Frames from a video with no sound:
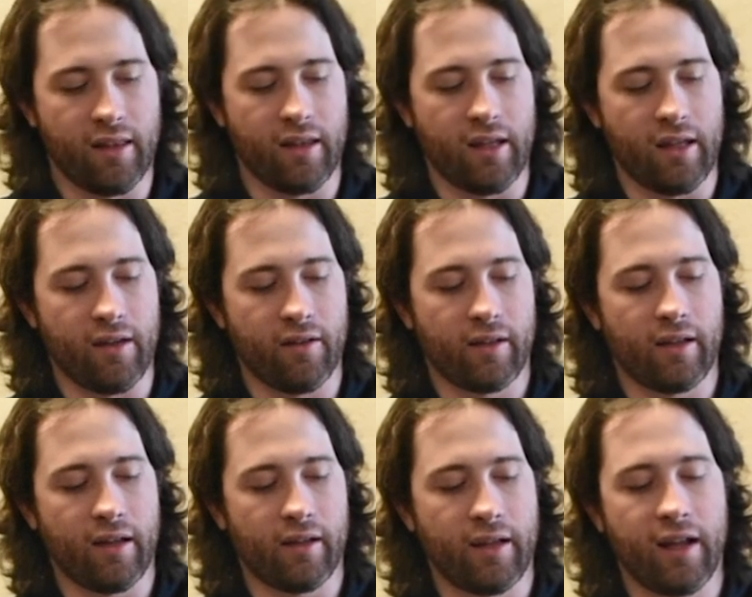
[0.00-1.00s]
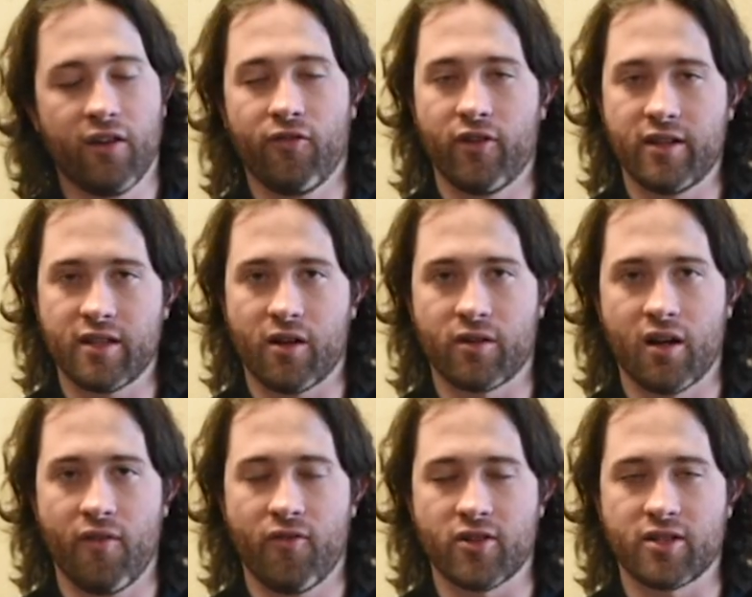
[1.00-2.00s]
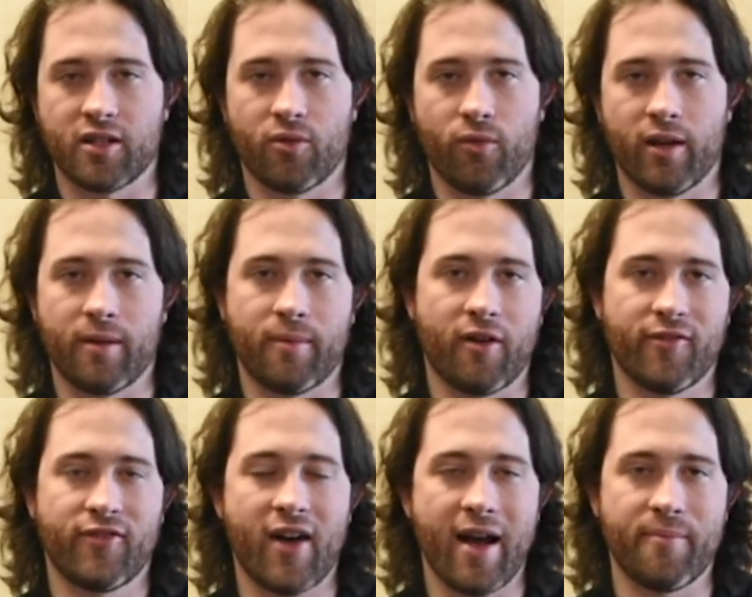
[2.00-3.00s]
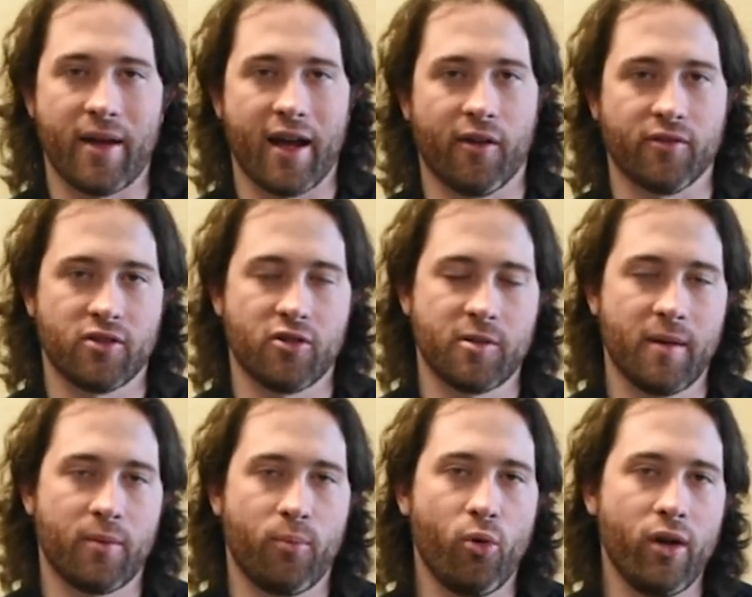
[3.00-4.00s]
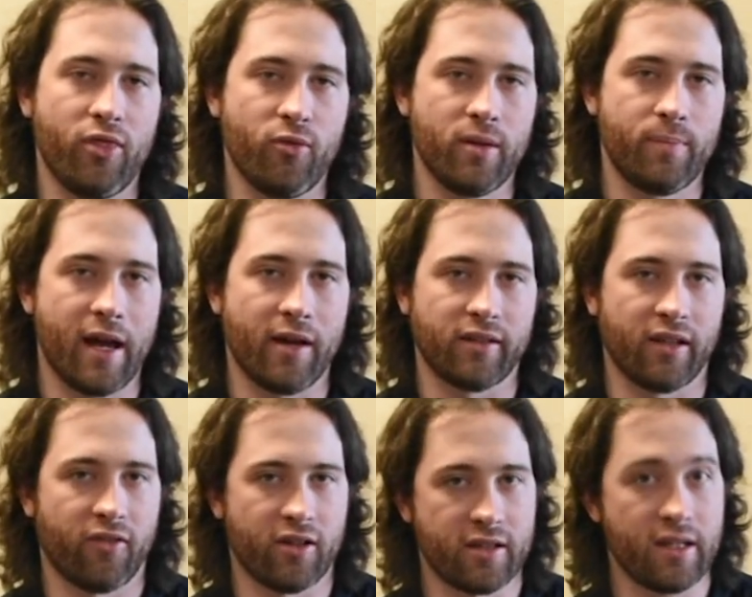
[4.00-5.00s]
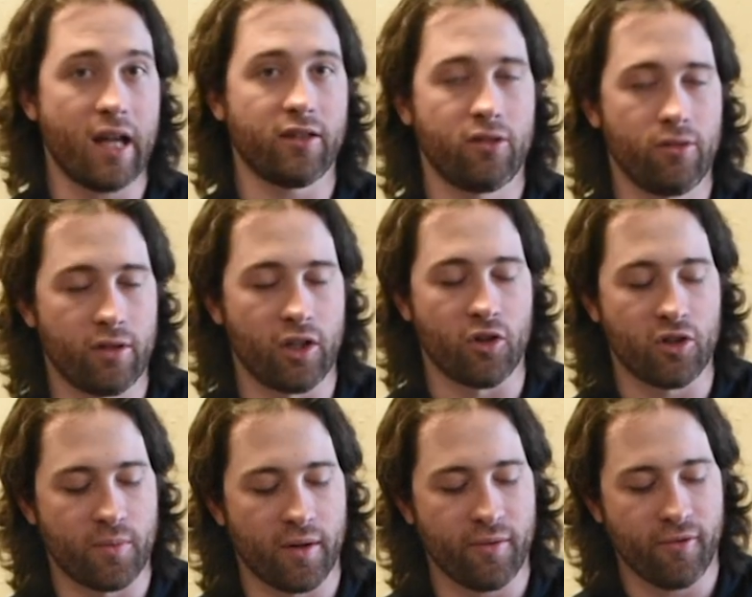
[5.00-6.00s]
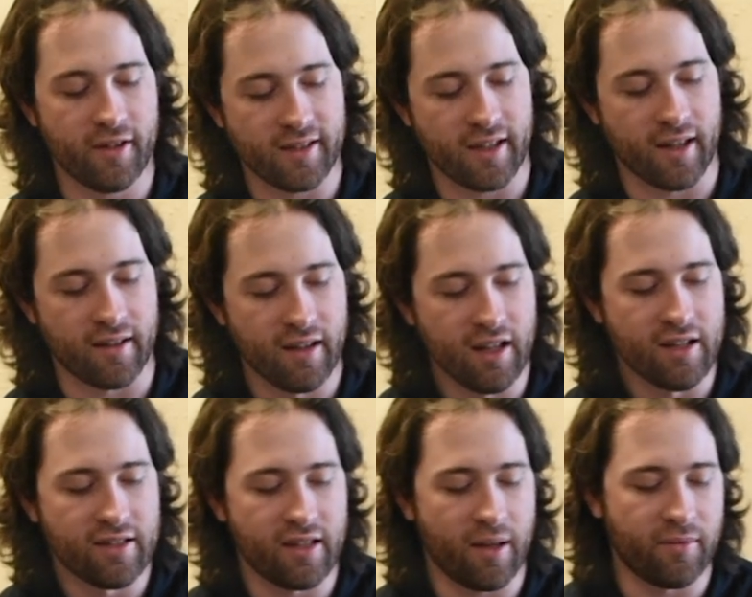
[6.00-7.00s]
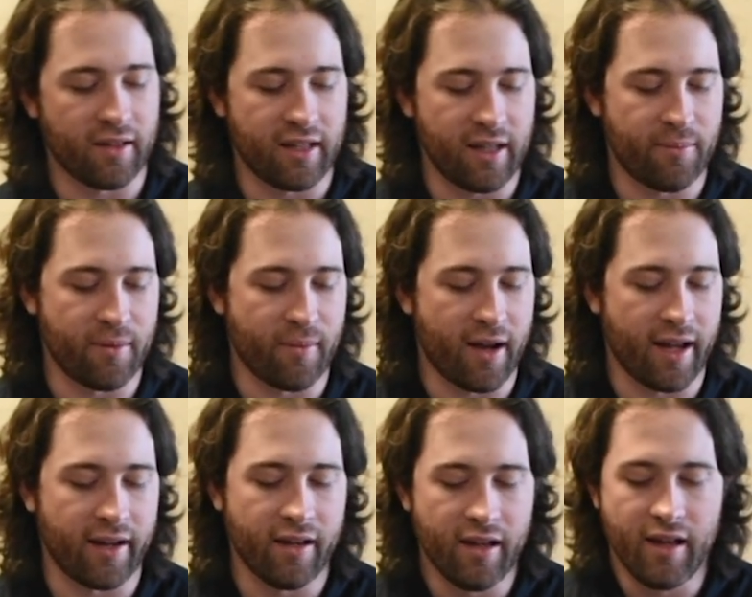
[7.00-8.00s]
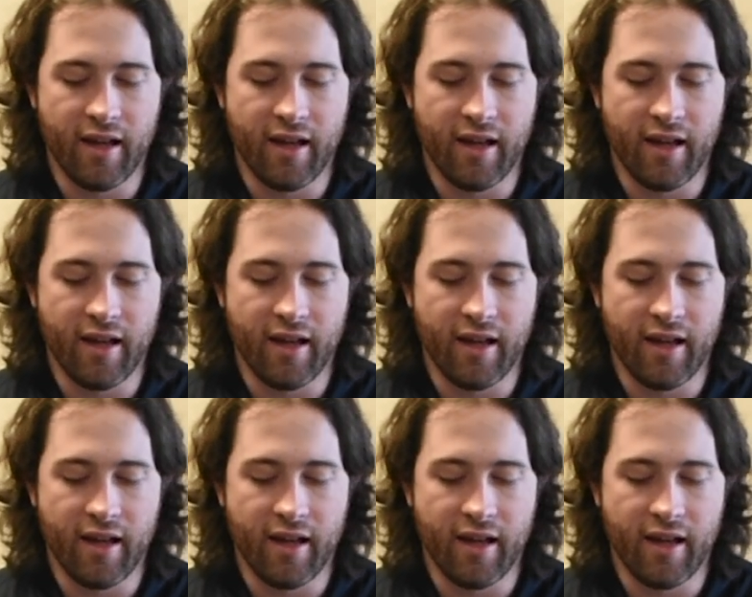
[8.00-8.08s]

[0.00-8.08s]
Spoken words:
The Caire Freestyle Comfort is going to weigh about 5 pounds. So it's about a 0.3 pound difference. Not too huge, but once again, something to keep in mind.